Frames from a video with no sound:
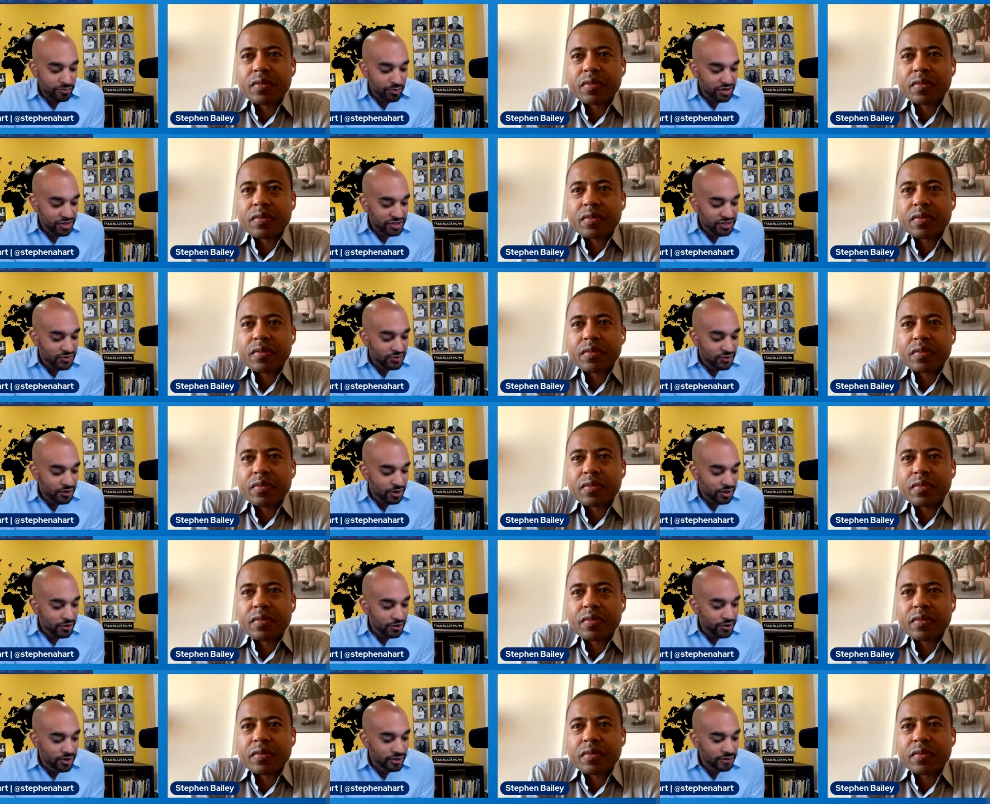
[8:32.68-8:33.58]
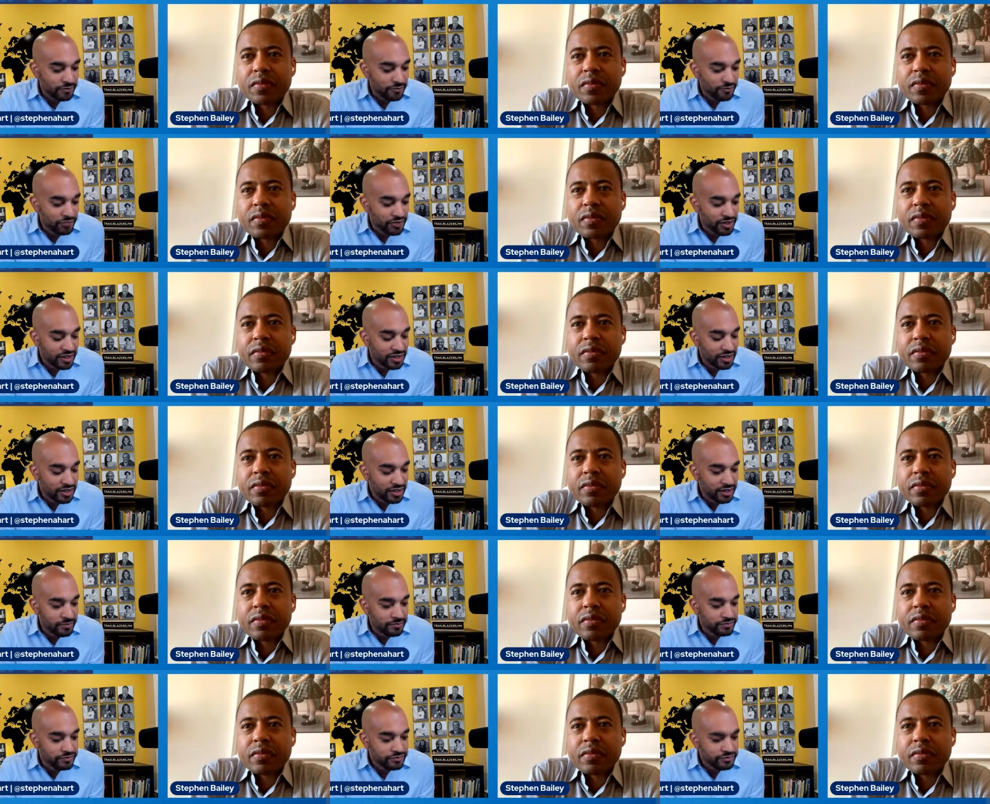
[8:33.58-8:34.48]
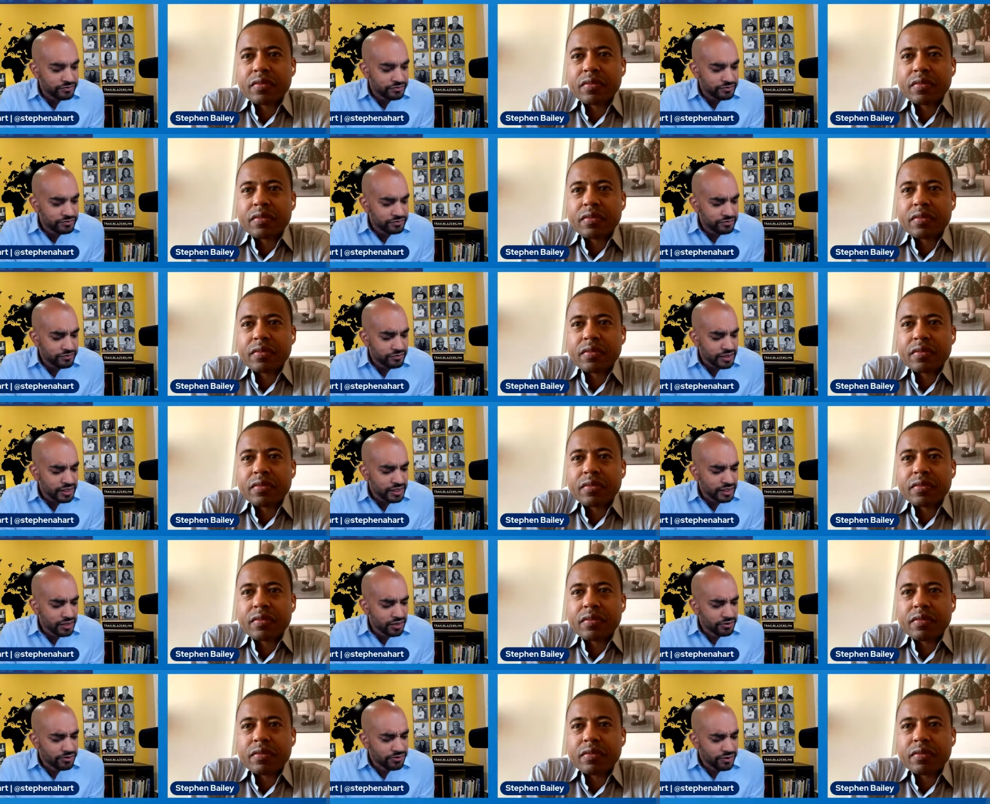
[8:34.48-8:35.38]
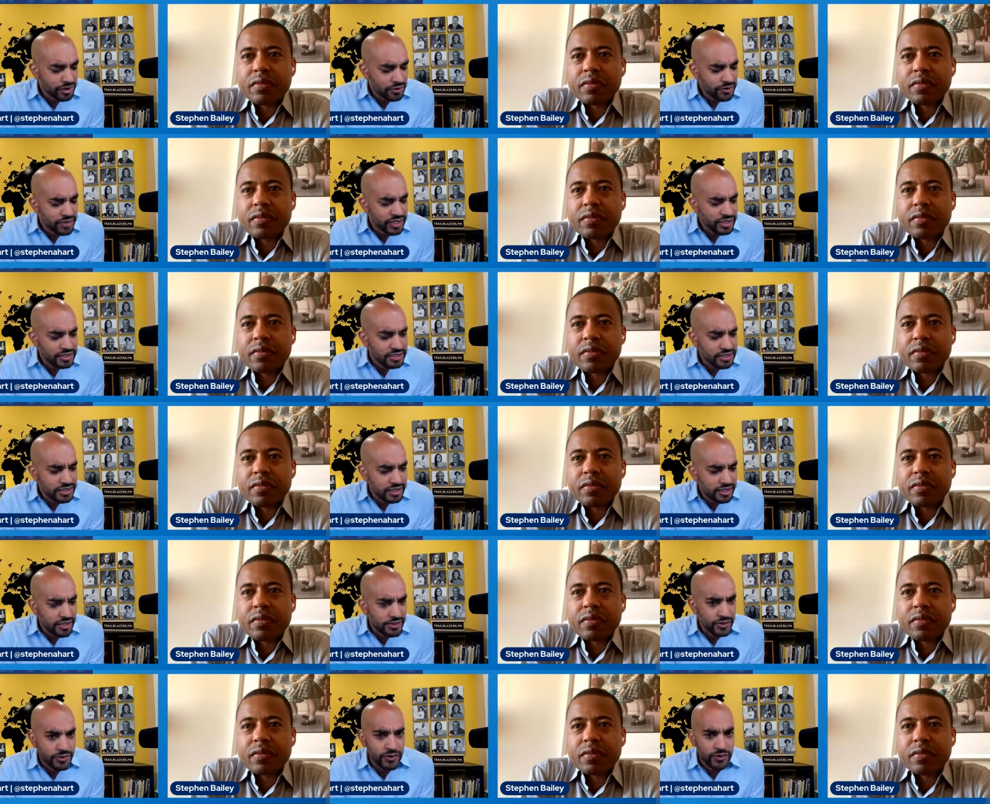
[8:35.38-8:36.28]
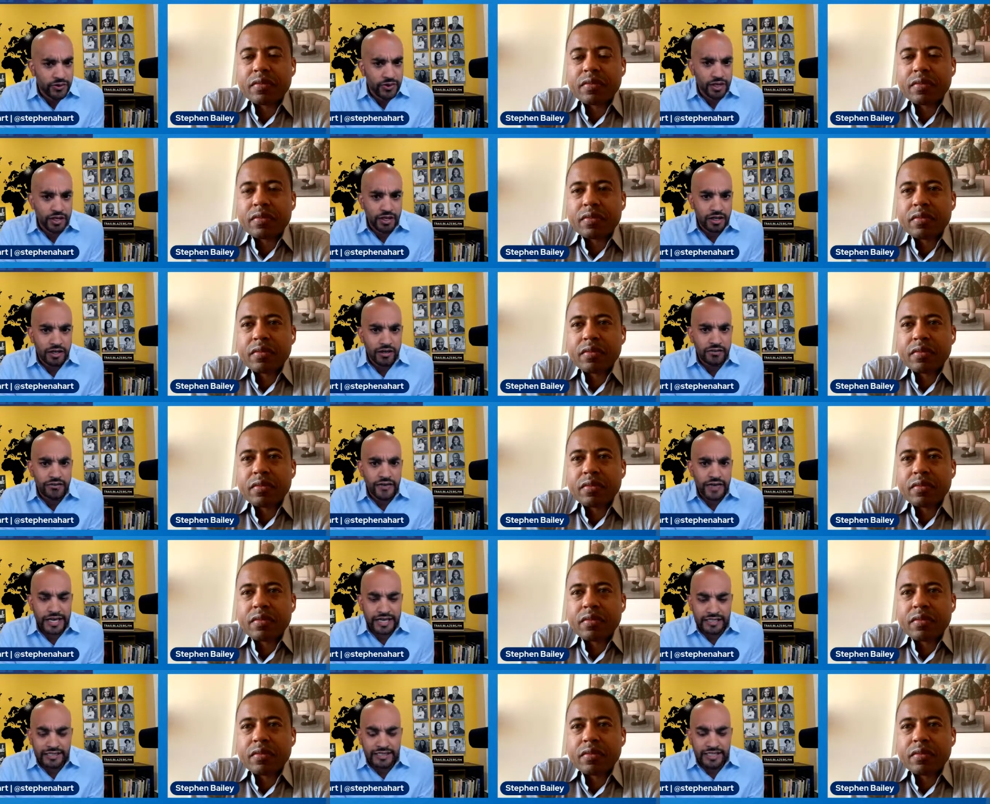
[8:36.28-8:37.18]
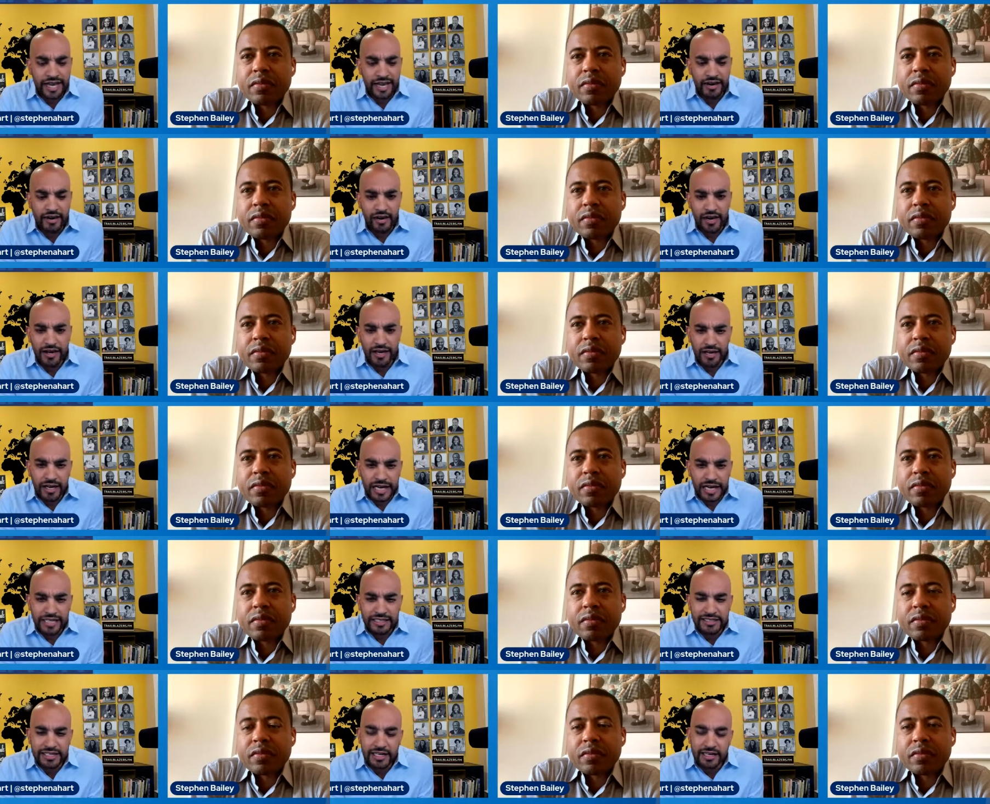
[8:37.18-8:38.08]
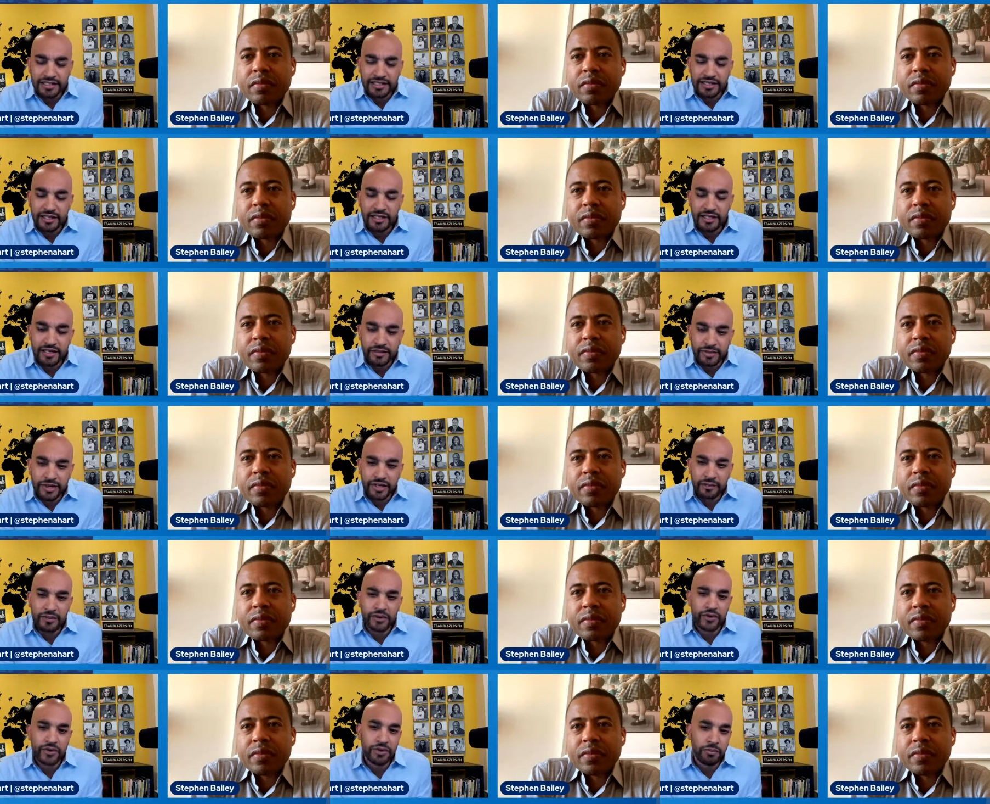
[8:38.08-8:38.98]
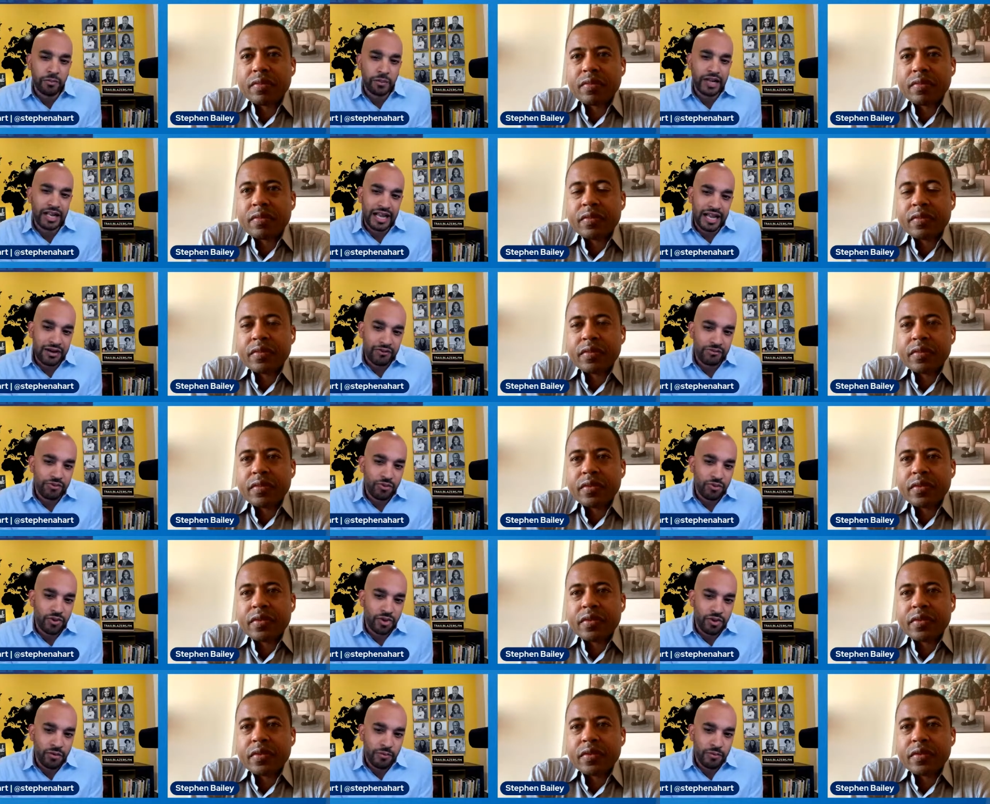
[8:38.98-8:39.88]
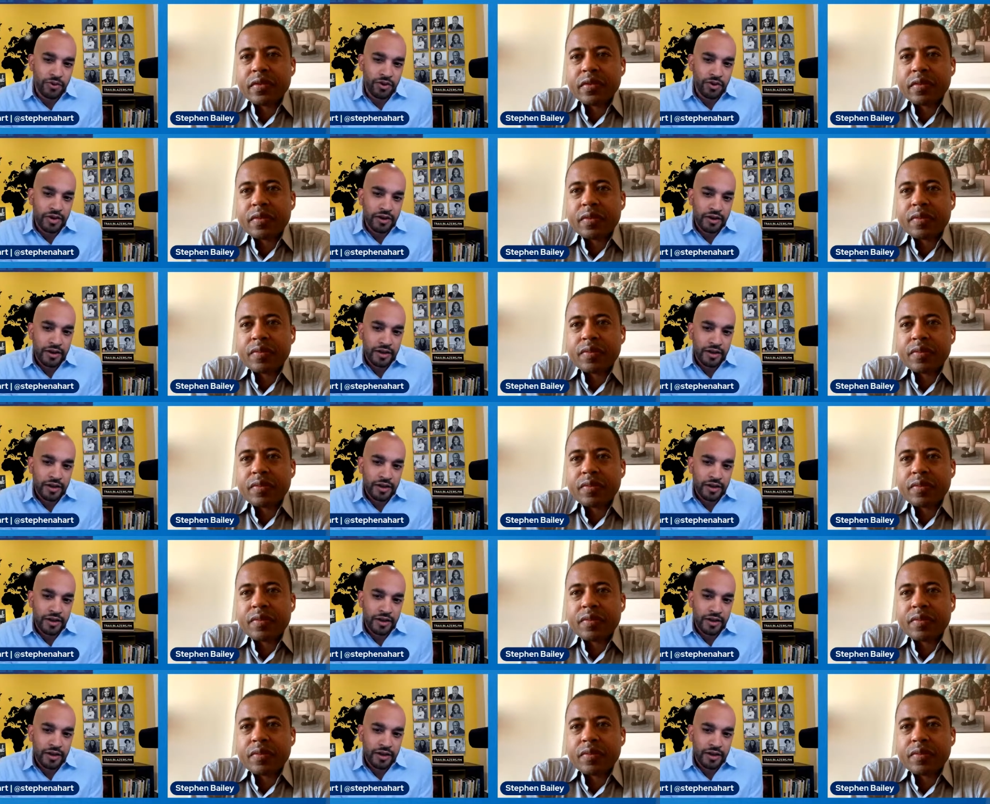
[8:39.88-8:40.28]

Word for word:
Speaker 1: I, I bring us forward. Um, you're the founder and CEO of ExecOnline. Tell us a little bit about the platform.